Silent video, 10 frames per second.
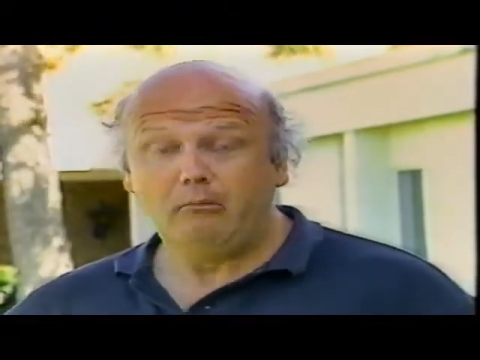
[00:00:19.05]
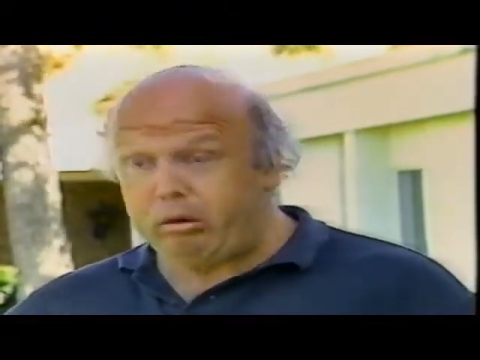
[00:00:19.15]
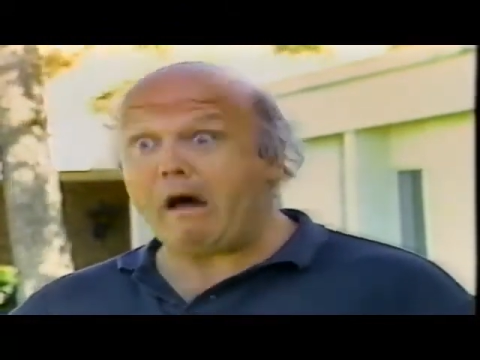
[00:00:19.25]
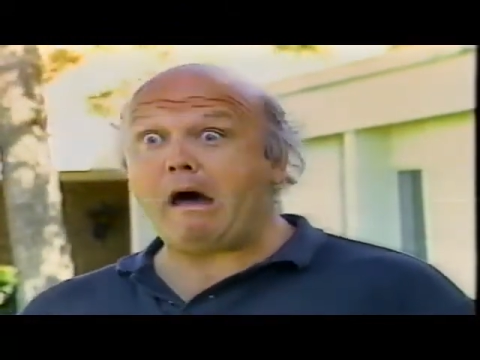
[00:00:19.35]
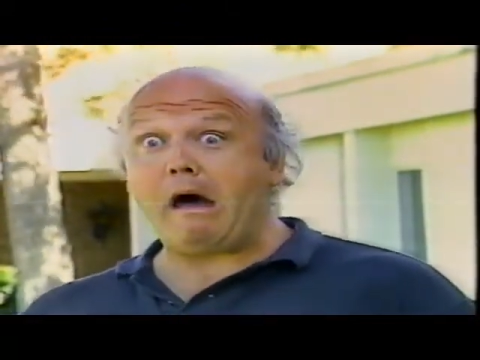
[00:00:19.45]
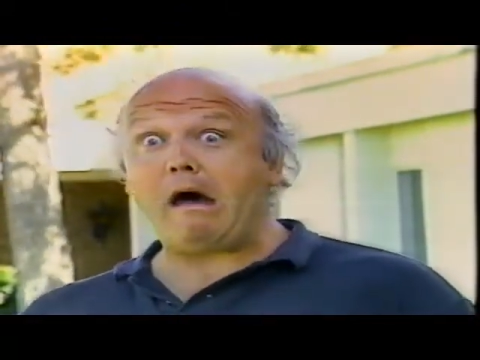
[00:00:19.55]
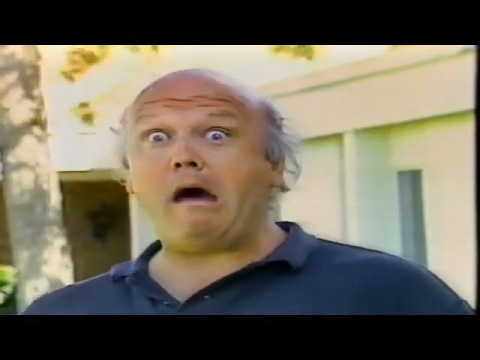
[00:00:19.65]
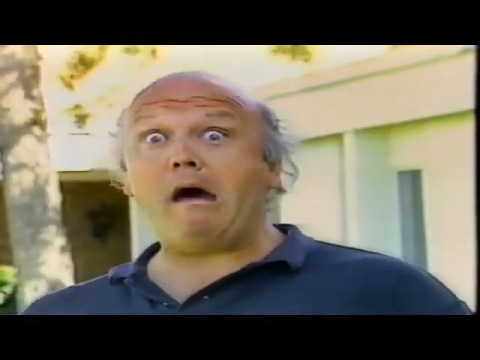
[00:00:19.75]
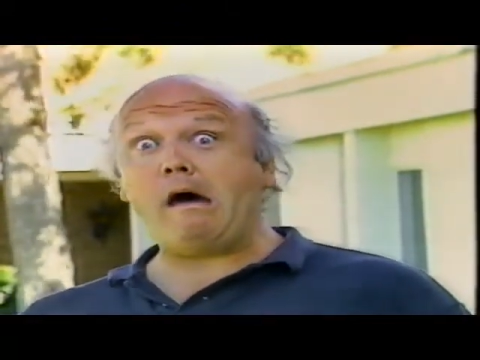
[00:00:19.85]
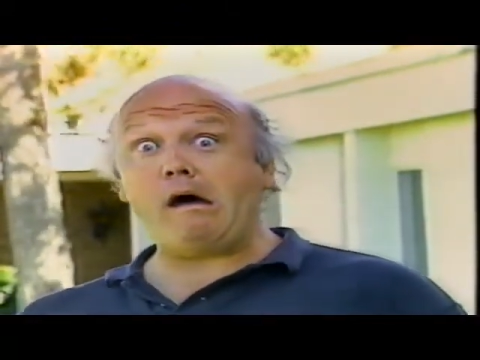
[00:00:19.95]

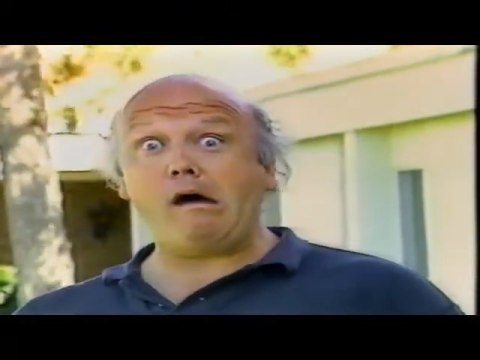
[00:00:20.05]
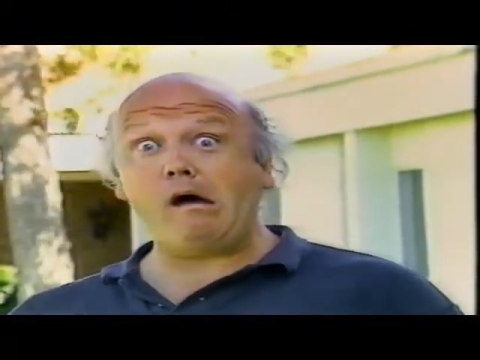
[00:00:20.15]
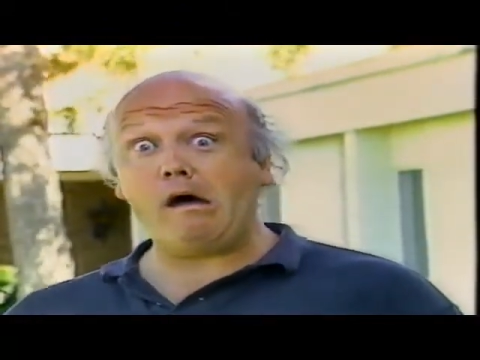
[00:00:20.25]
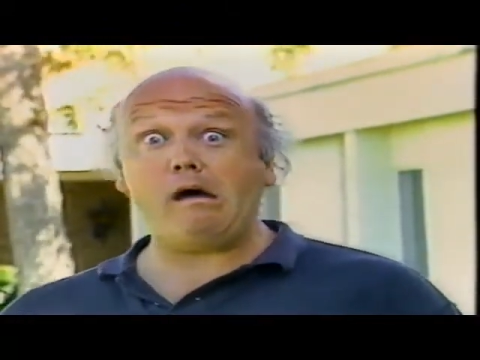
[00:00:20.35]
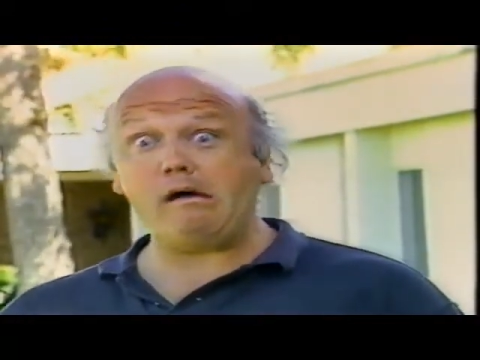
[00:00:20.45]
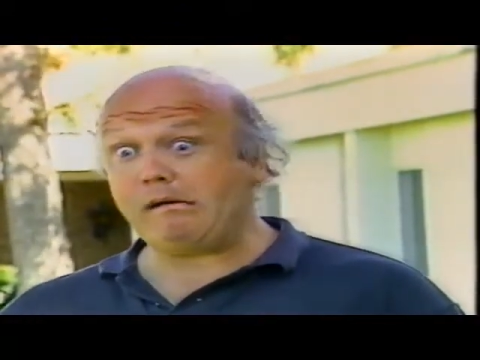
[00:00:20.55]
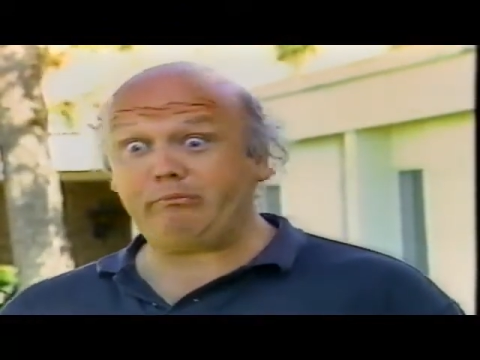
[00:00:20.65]
Popped